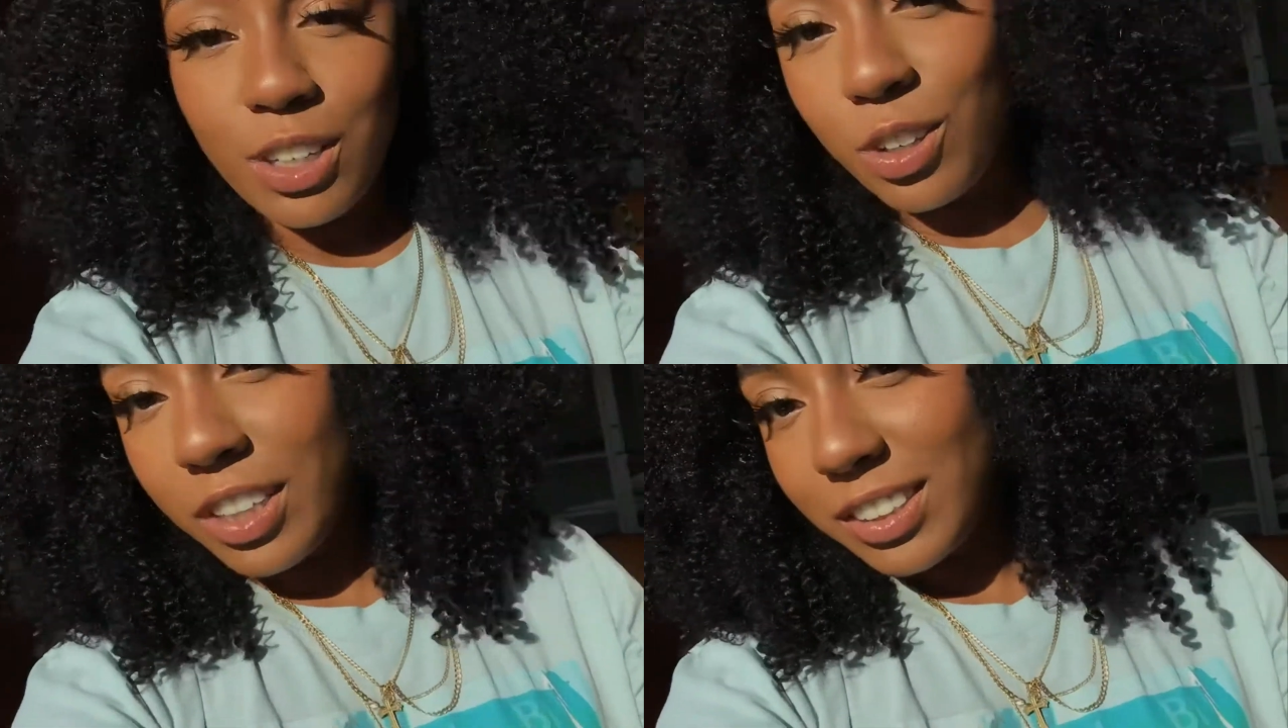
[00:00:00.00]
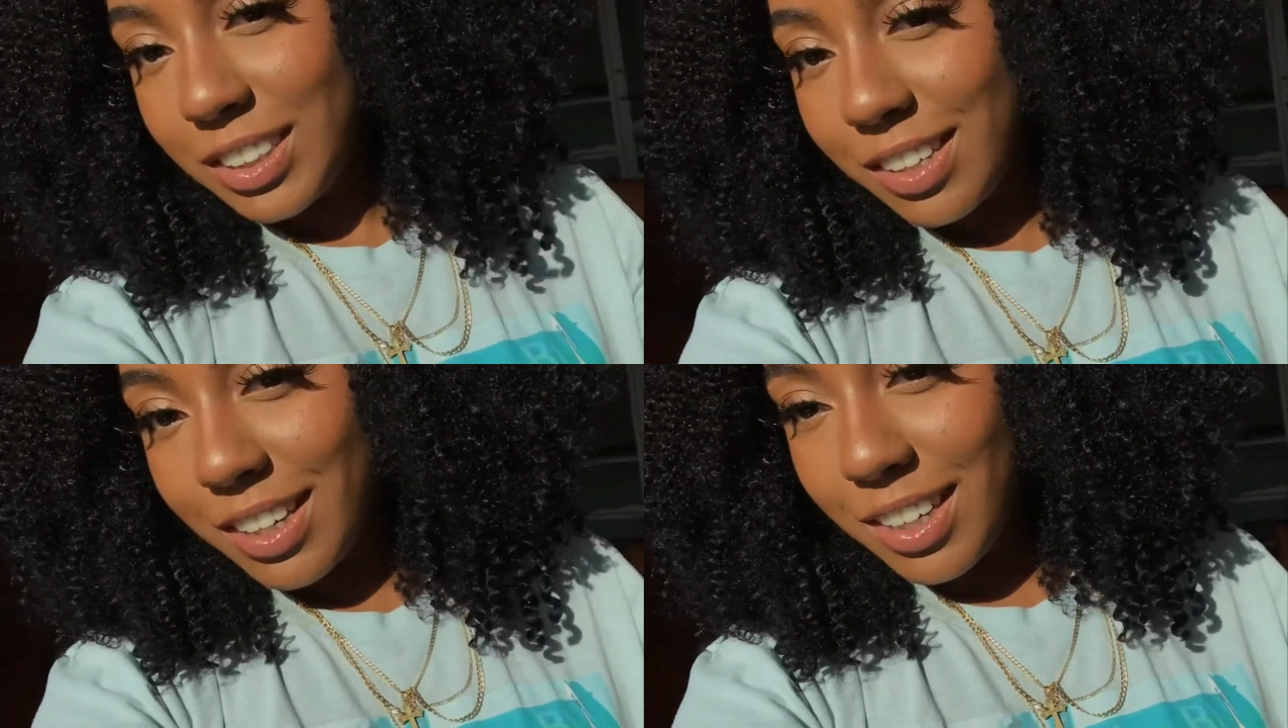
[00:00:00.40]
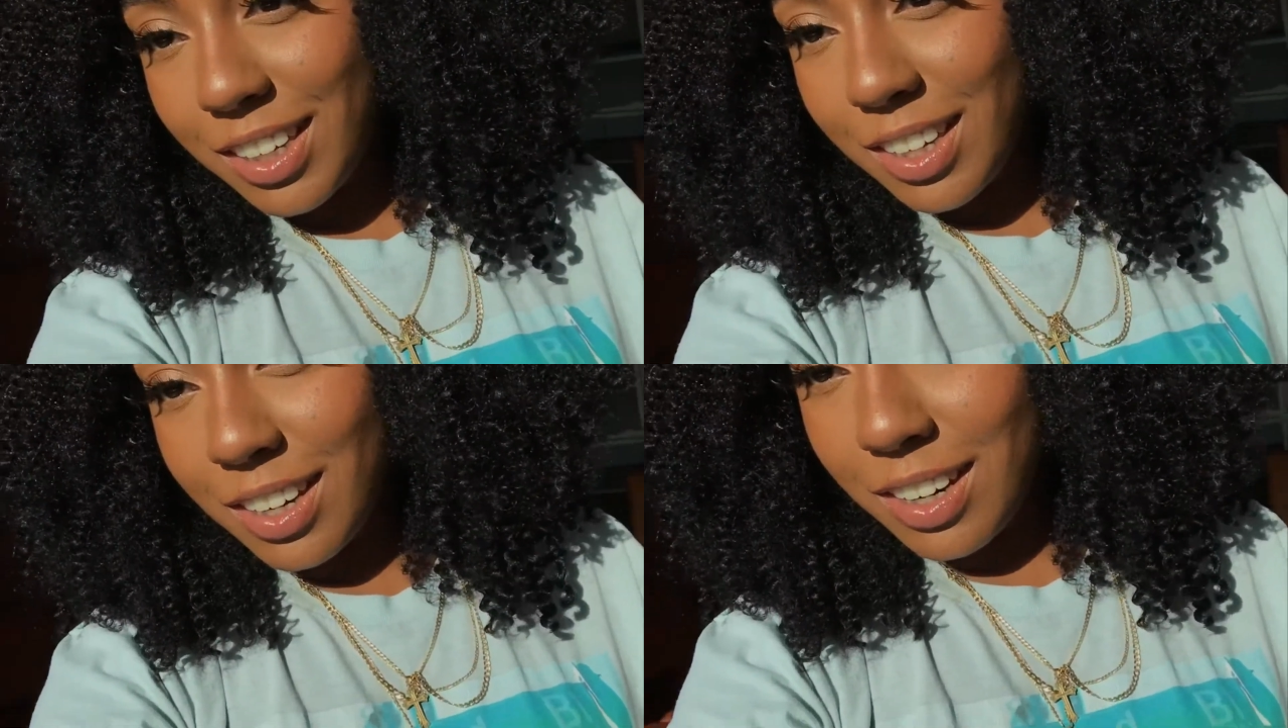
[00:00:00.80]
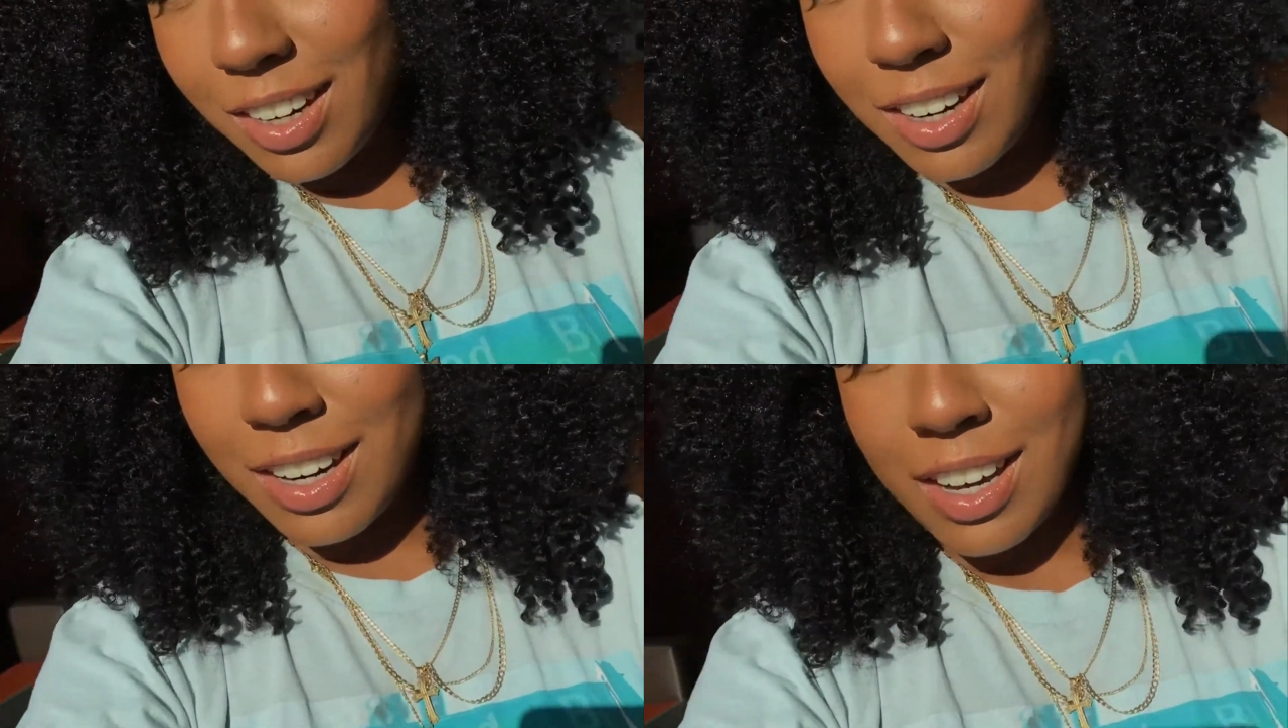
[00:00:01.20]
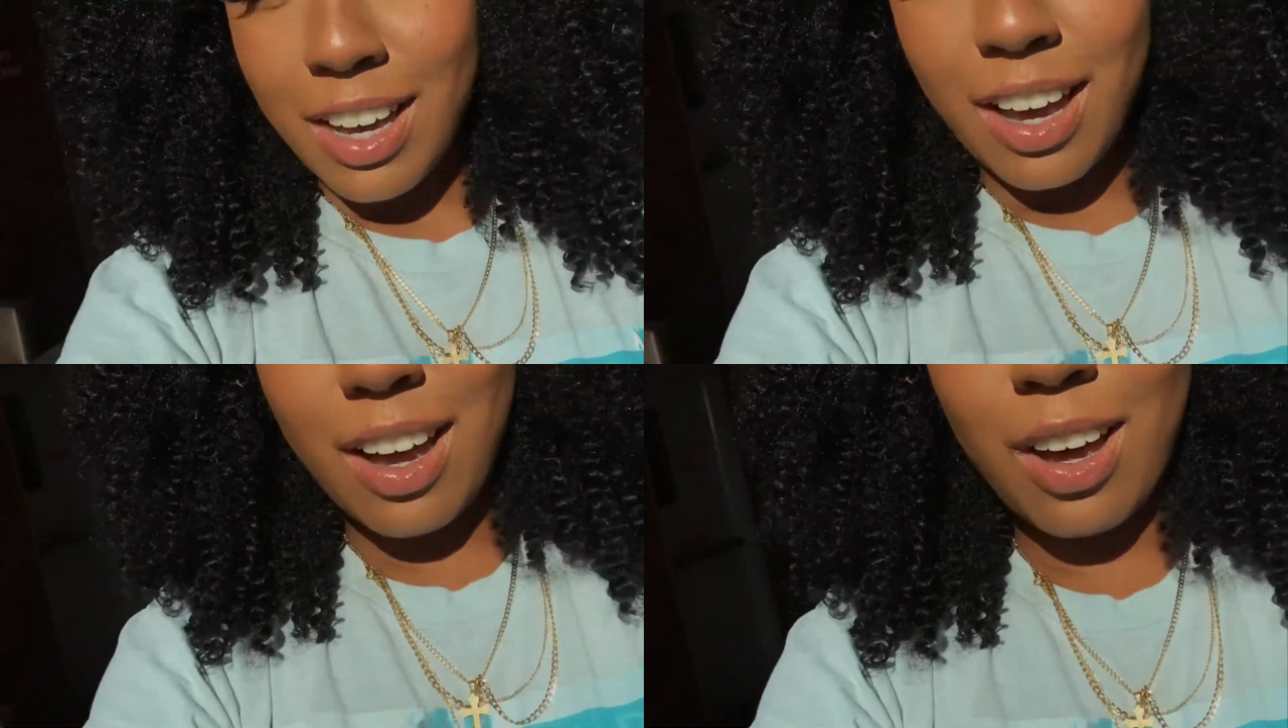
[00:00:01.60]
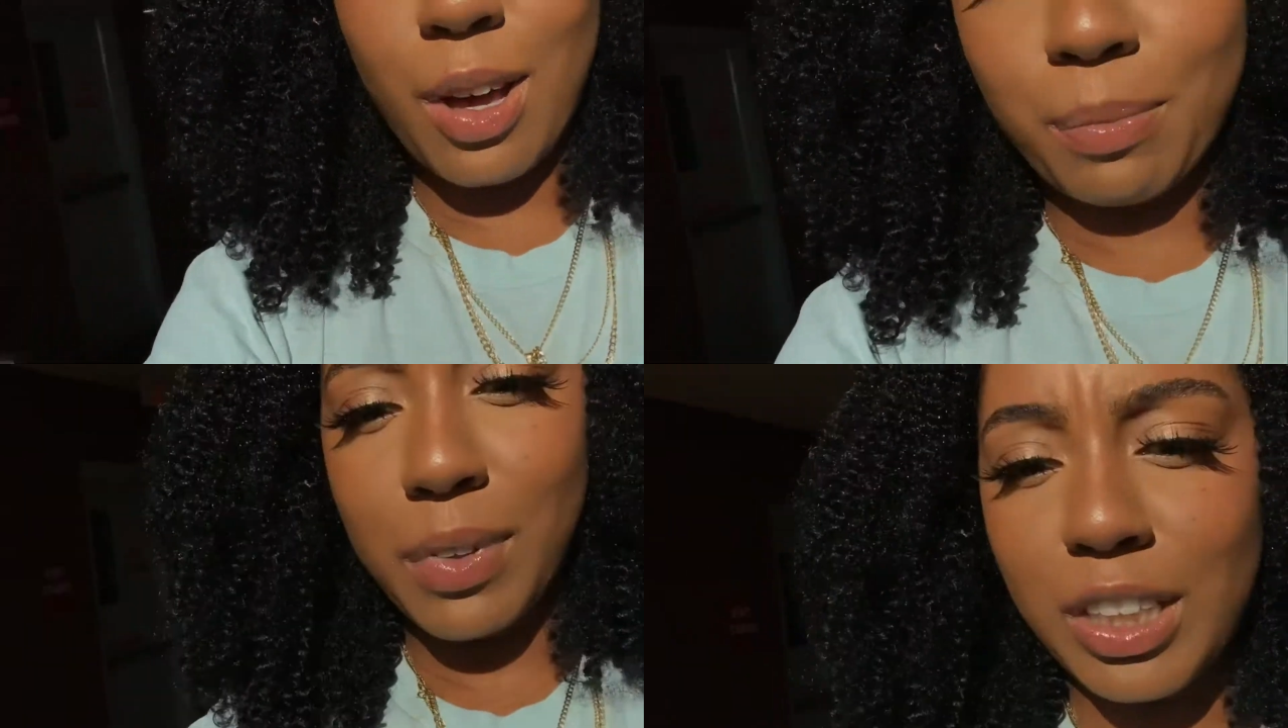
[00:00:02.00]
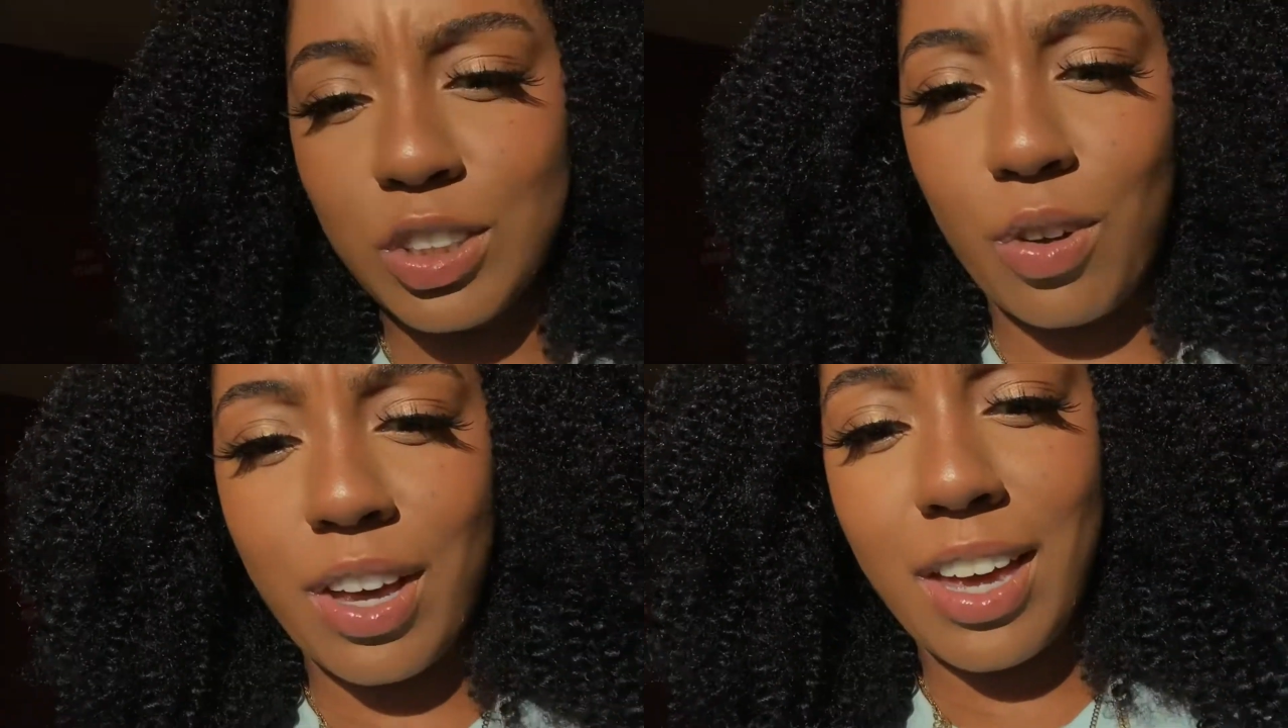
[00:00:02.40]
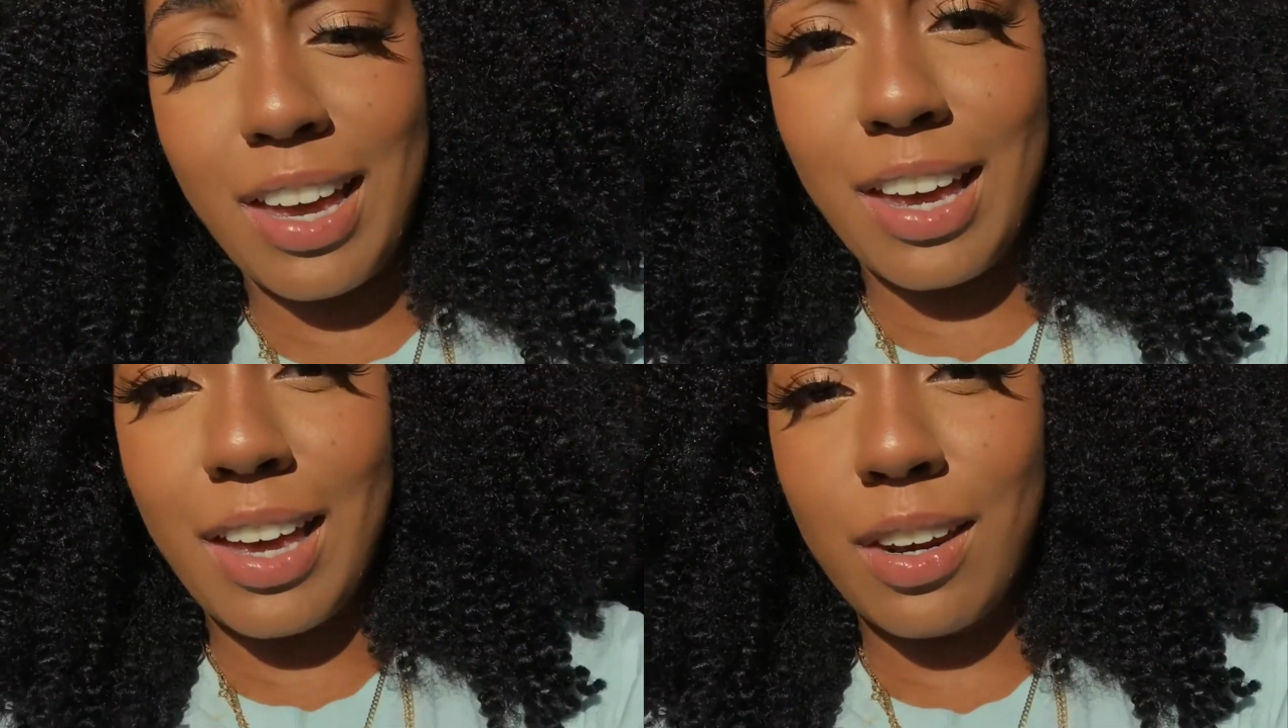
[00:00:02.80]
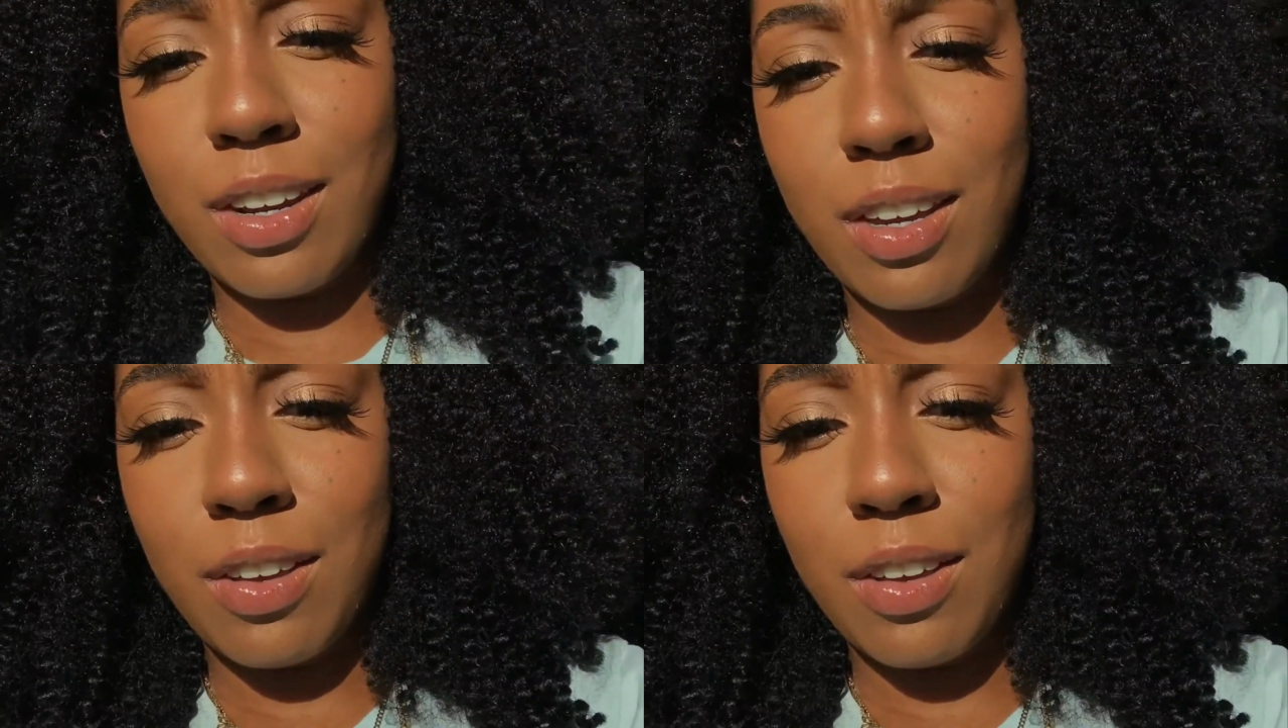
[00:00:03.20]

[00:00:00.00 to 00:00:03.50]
You can see it here. Let's go ahead and